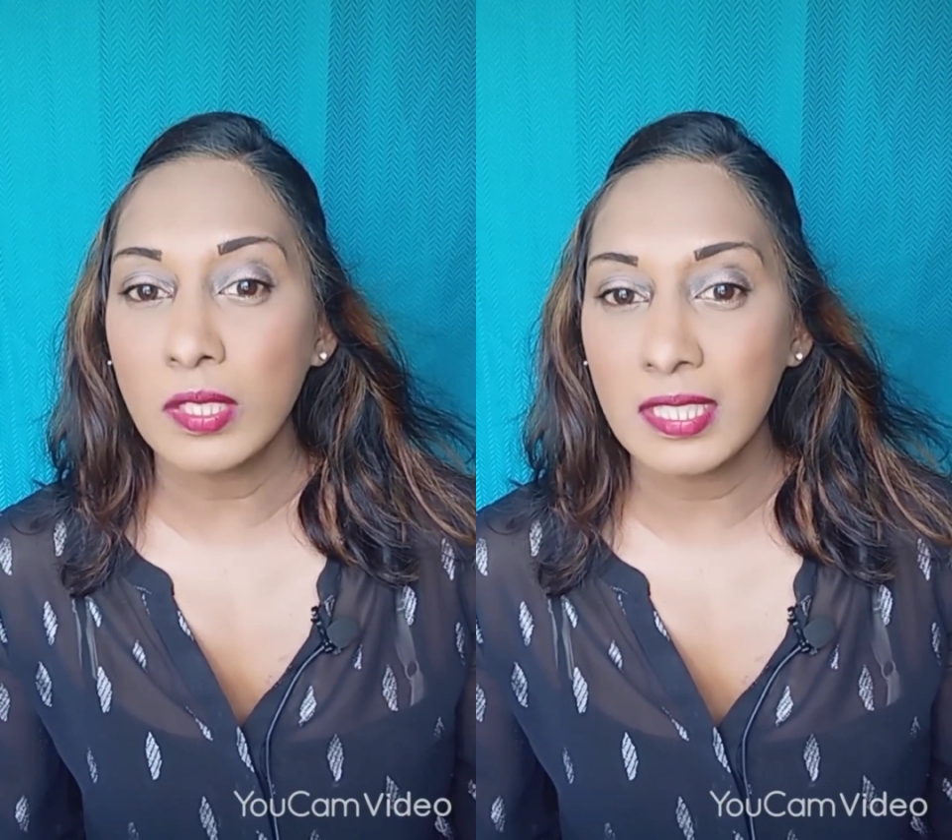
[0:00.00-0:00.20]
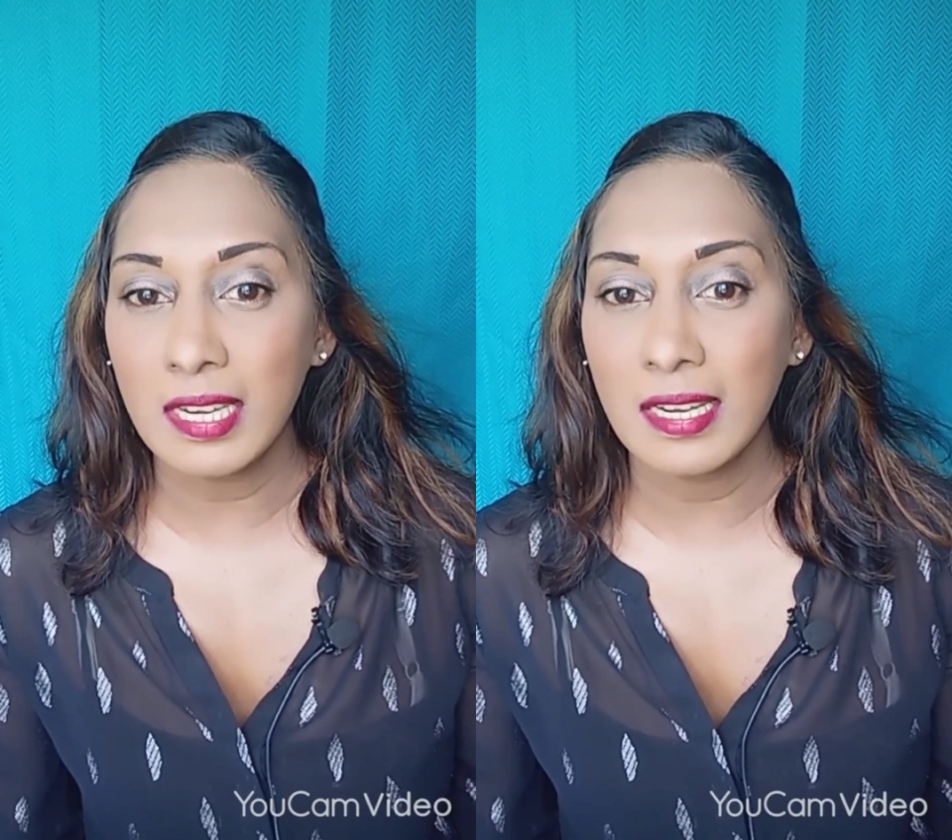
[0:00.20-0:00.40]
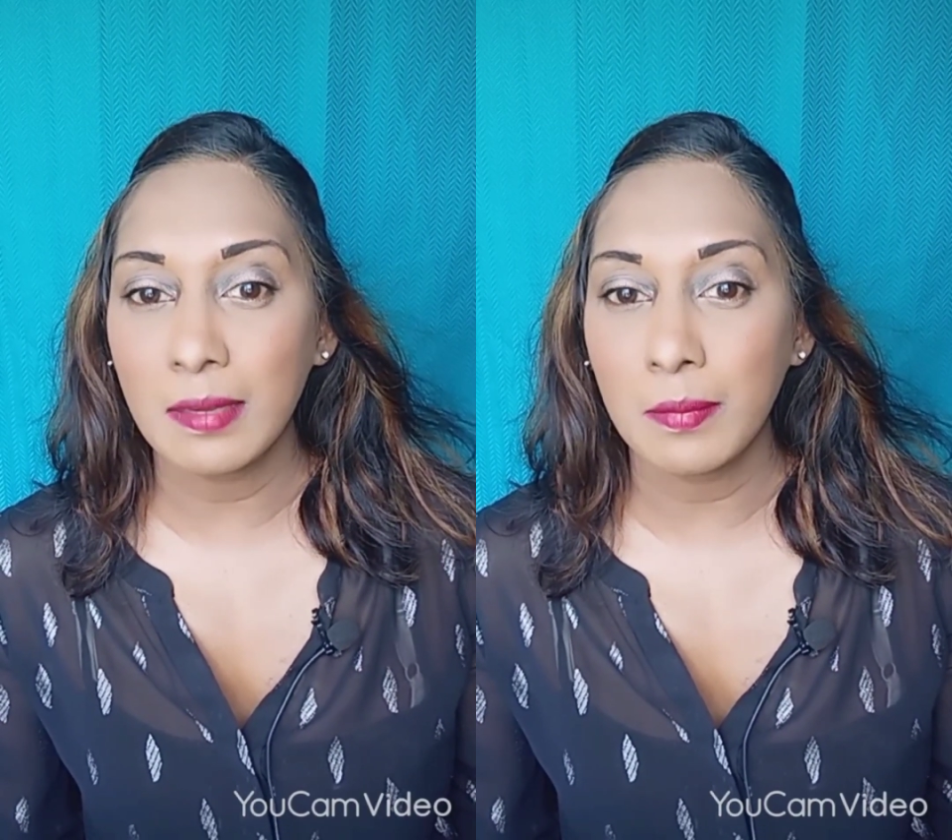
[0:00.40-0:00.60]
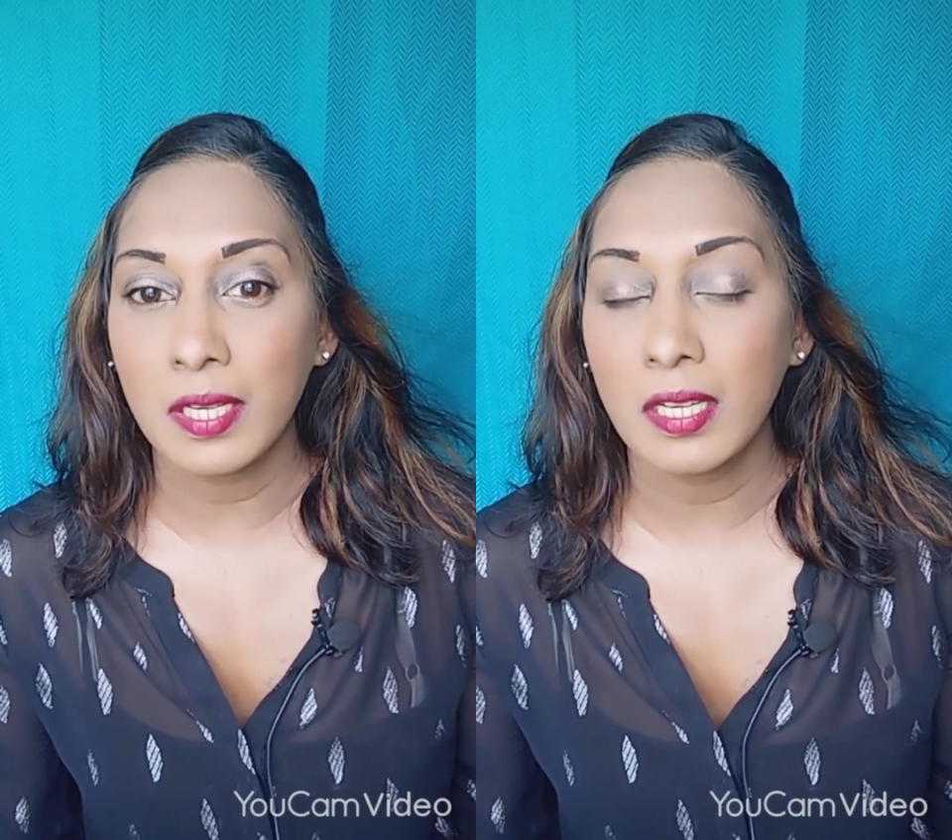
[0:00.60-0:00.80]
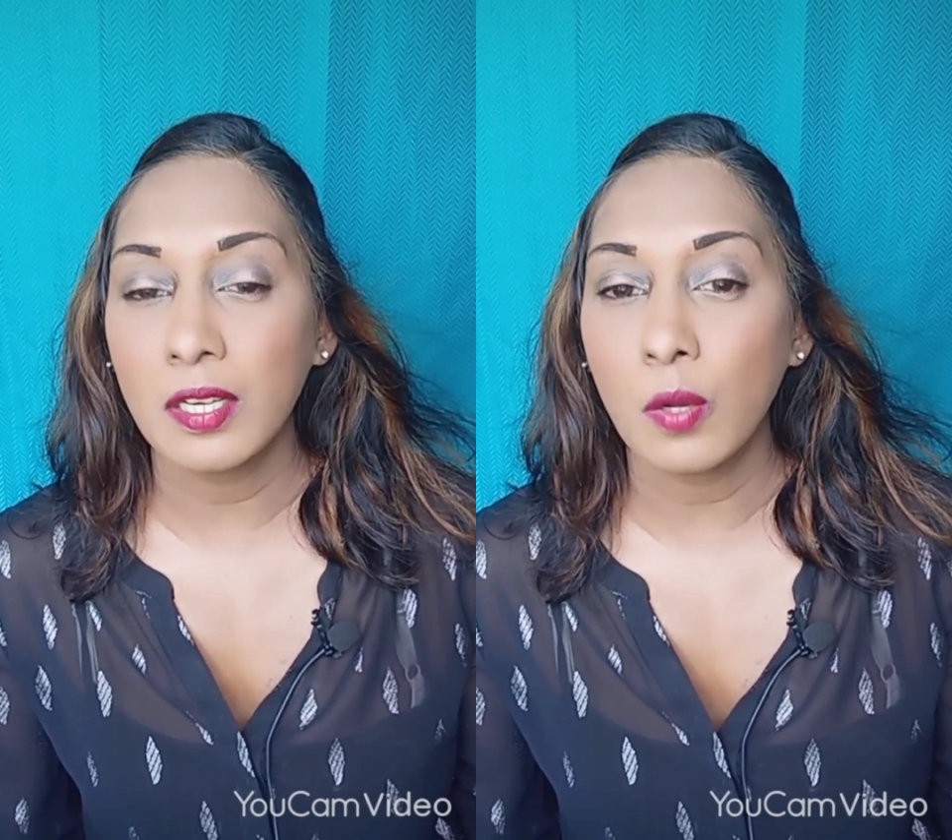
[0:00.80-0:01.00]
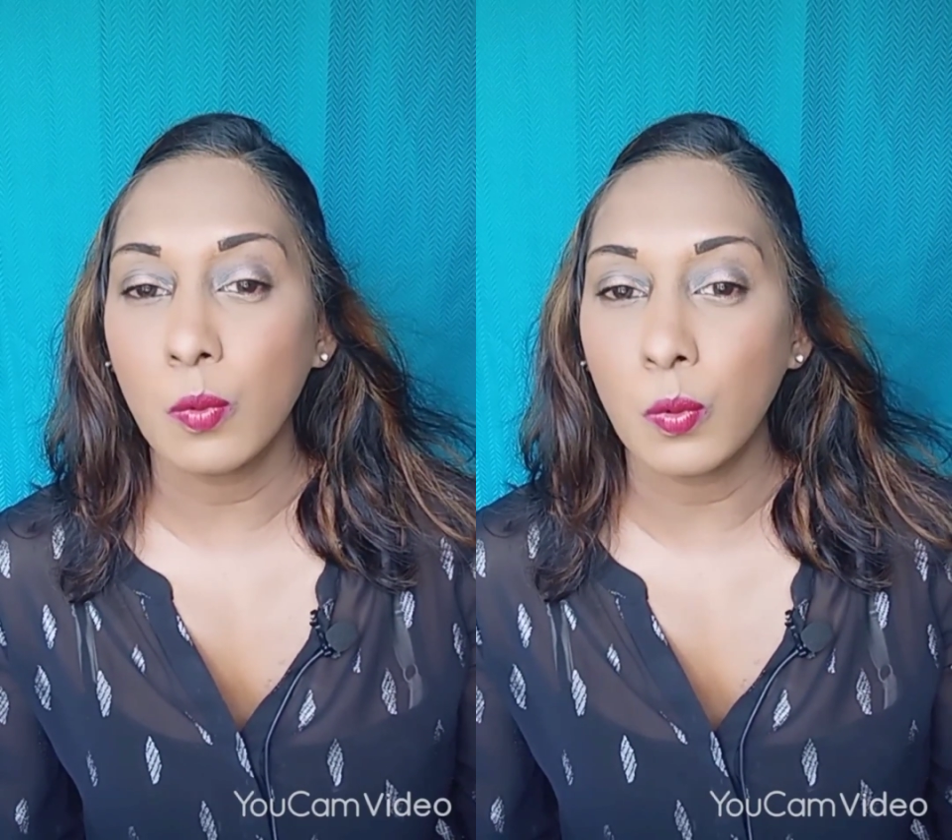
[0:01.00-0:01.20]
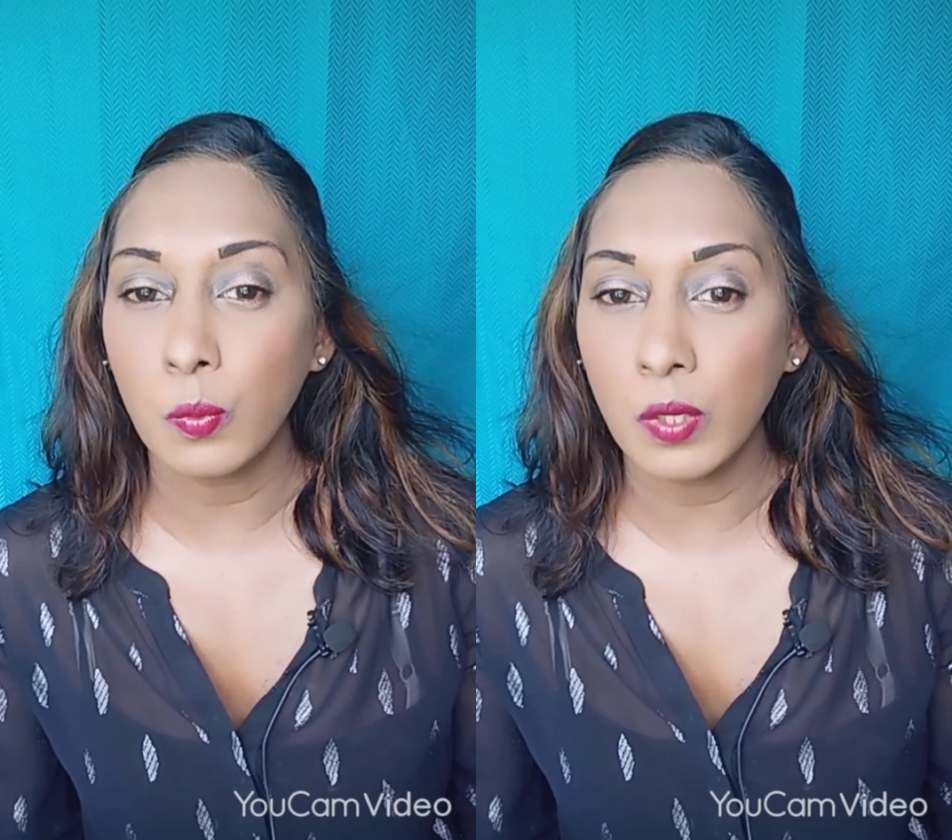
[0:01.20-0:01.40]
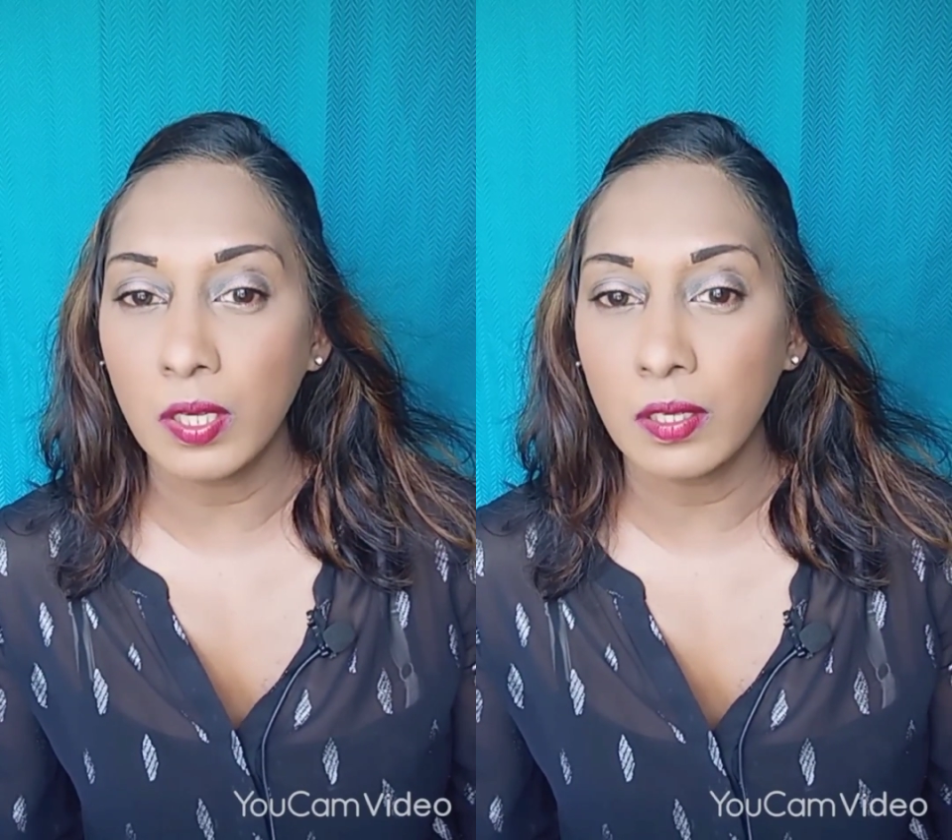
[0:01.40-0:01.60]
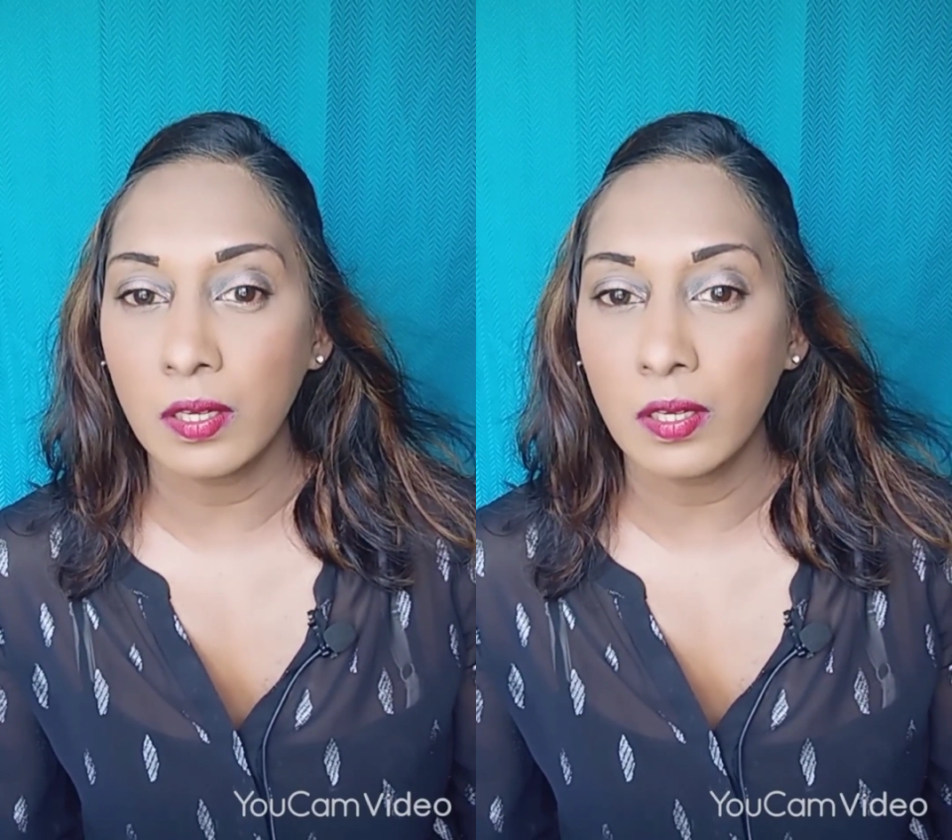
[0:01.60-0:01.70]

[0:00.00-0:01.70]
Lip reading: time in our work,